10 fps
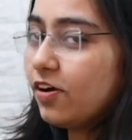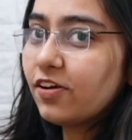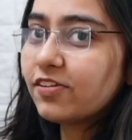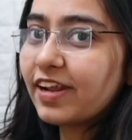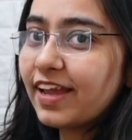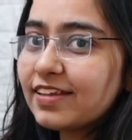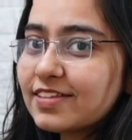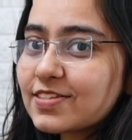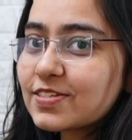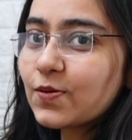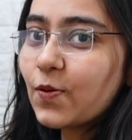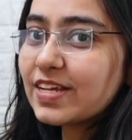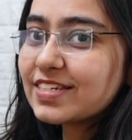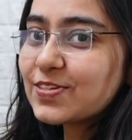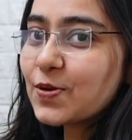Alright, so I
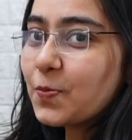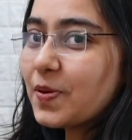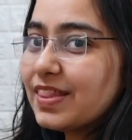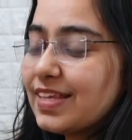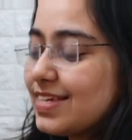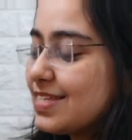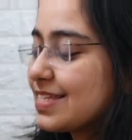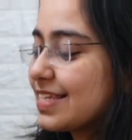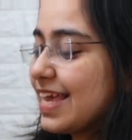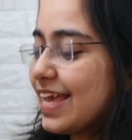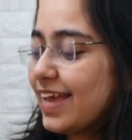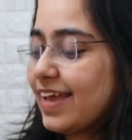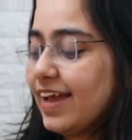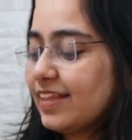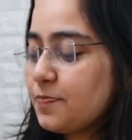just opened this
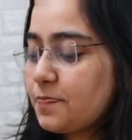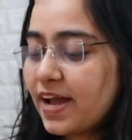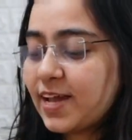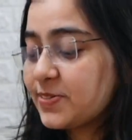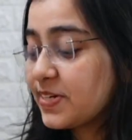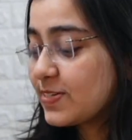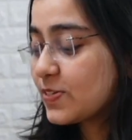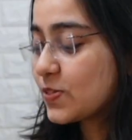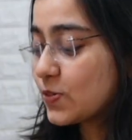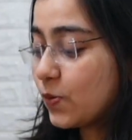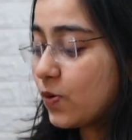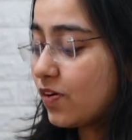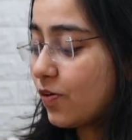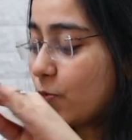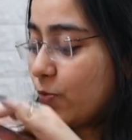and the packaging is
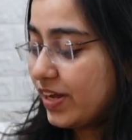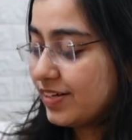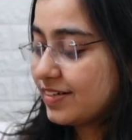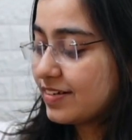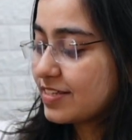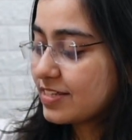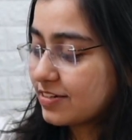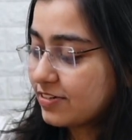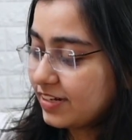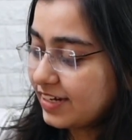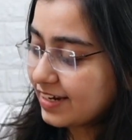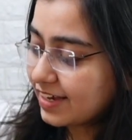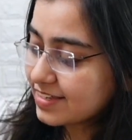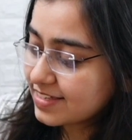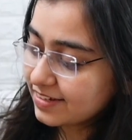so well done. It's really
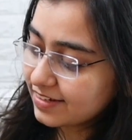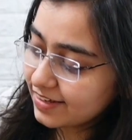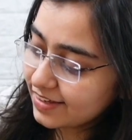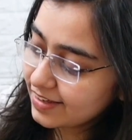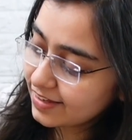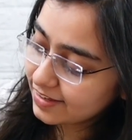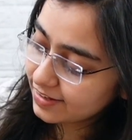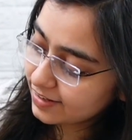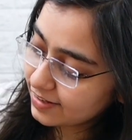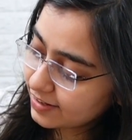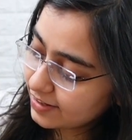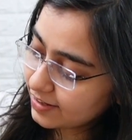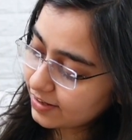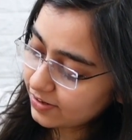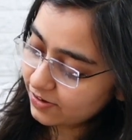classy.
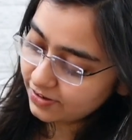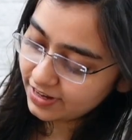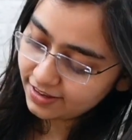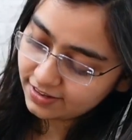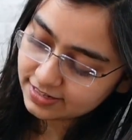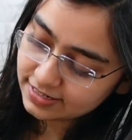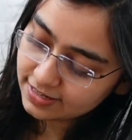Alright.